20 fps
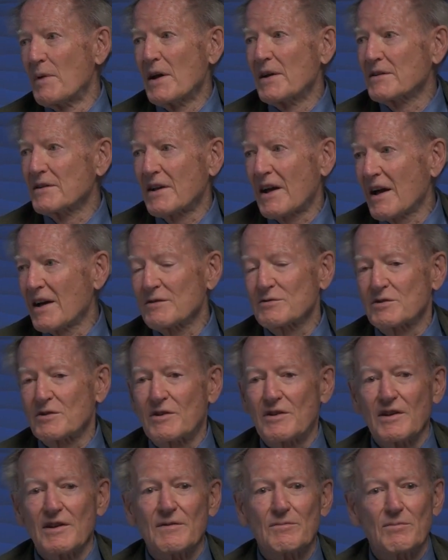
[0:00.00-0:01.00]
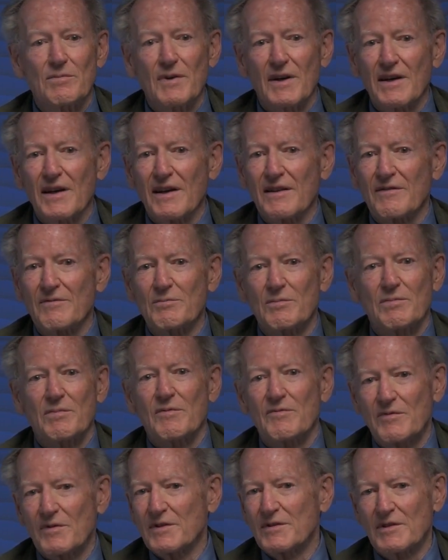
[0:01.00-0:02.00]
Bankowski.
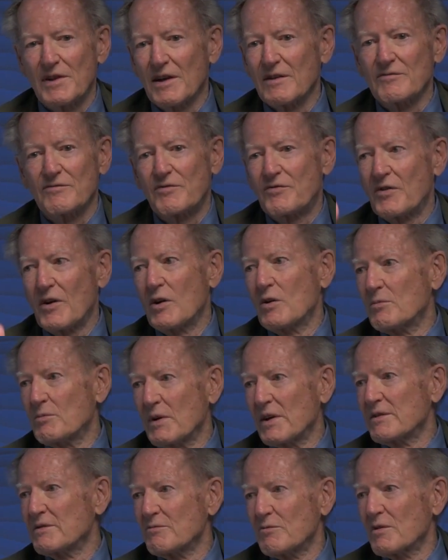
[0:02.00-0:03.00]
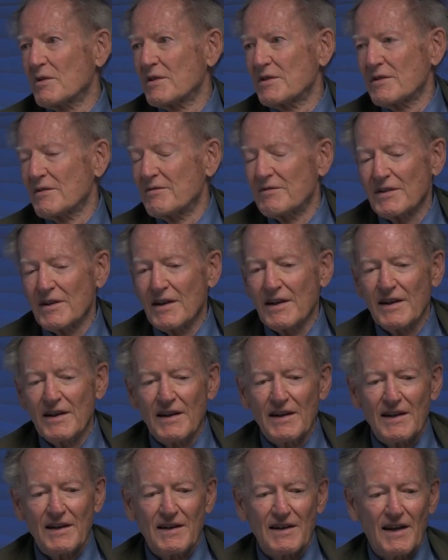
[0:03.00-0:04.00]
Dov Froman
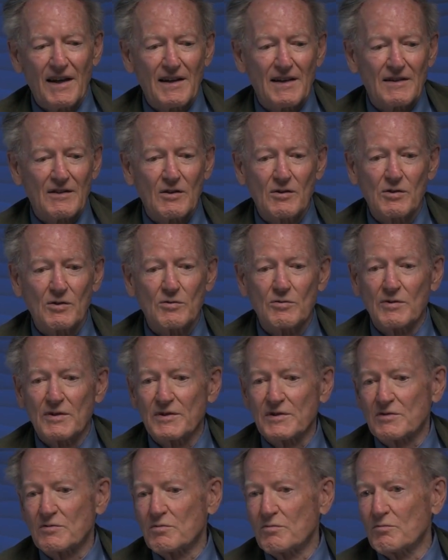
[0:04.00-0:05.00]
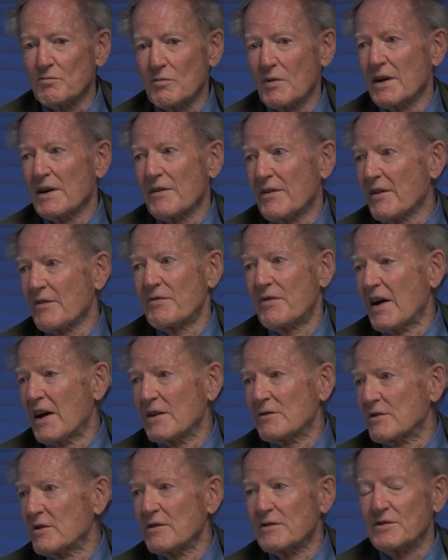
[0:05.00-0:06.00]
who was one of the
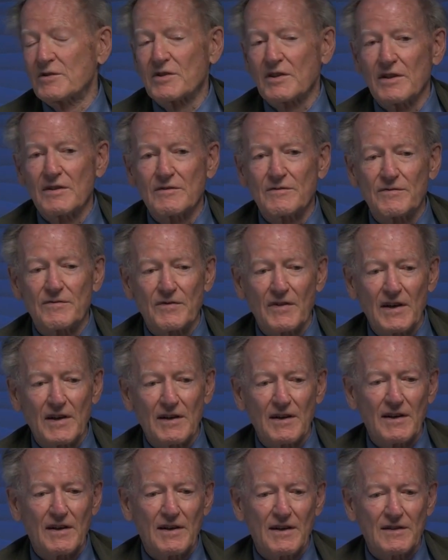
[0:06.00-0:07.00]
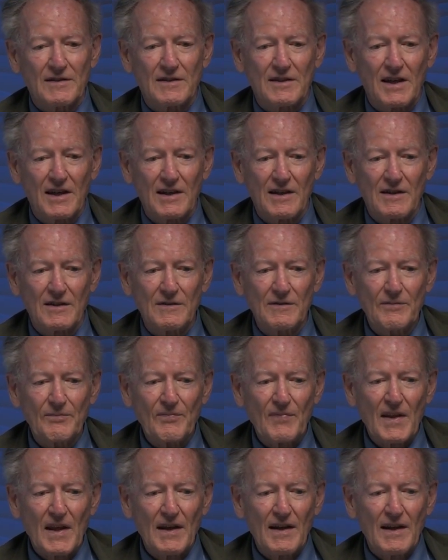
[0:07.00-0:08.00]
founders of Intel.
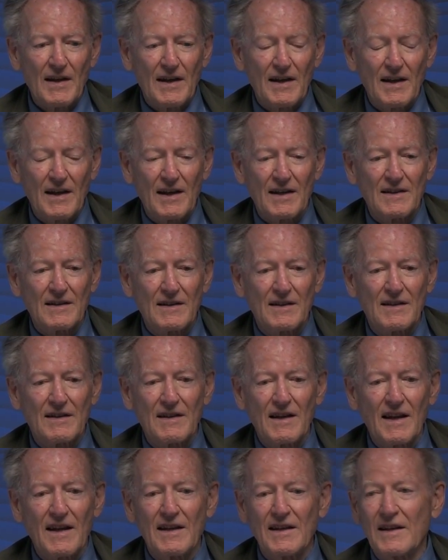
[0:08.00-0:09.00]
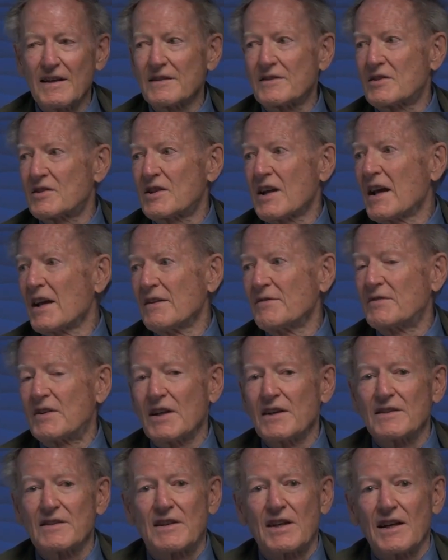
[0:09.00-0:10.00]
And it saved
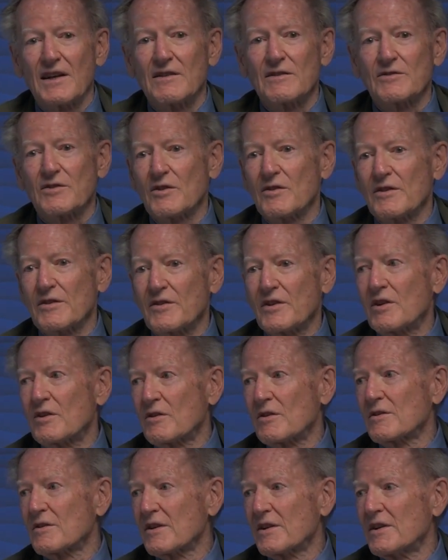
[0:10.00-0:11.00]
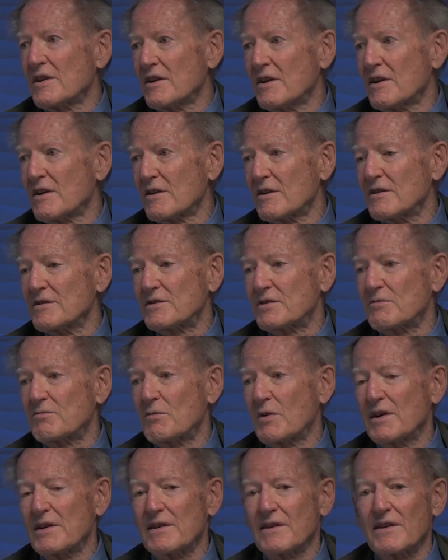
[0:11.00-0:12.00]
Intel during the early years
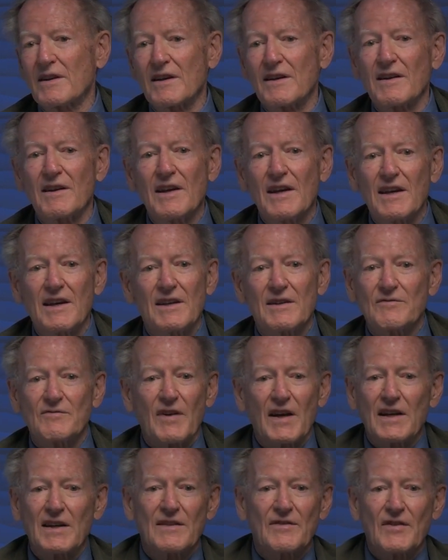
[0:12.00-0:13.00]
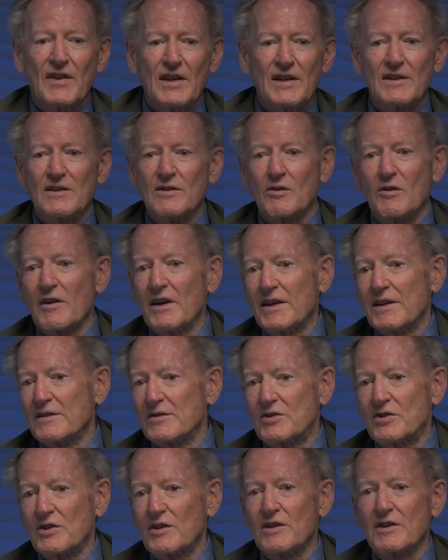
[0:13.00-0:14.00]
when it invented the integrated
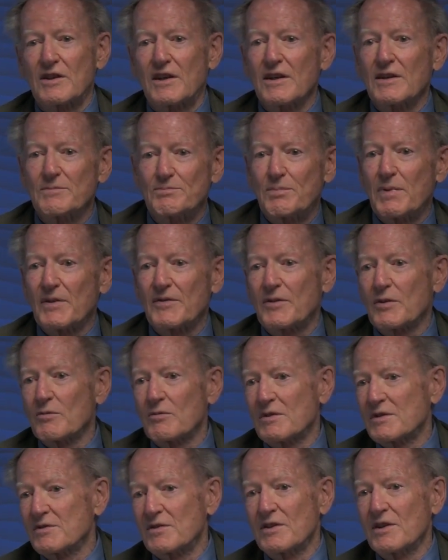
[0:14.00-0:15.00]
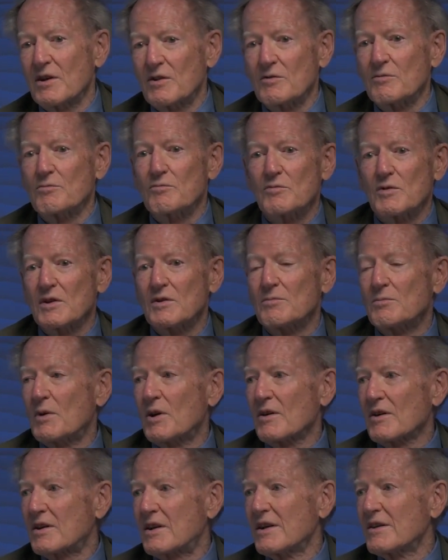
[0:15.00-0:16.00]
circuit, but there was no real
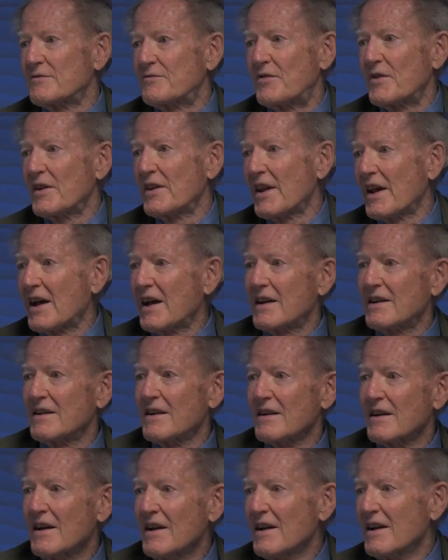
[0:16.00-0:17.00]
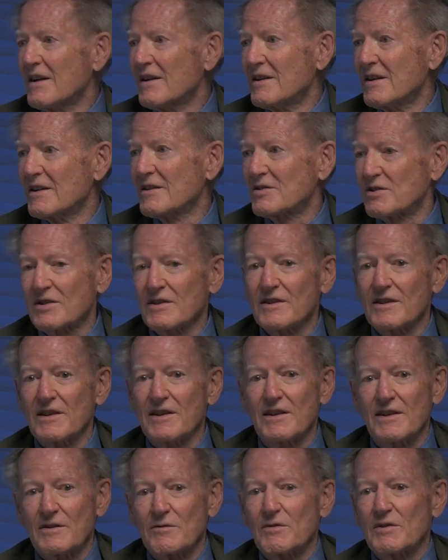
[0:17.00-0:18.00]
market for that
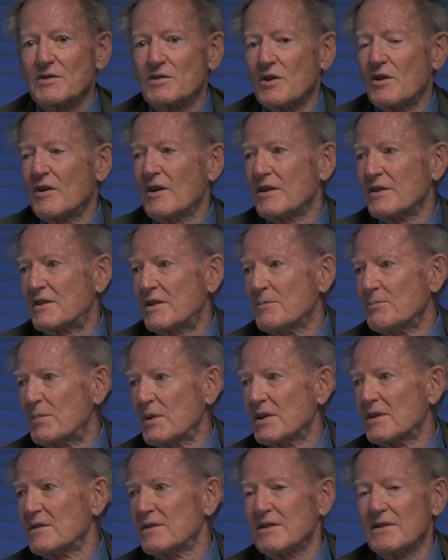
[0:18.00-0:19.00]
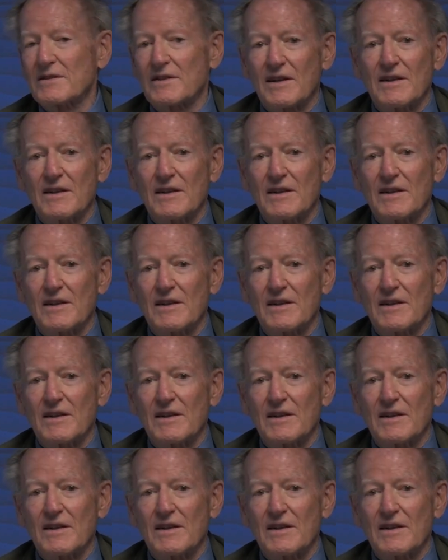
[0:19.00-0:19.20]
initially, and it was hard to build.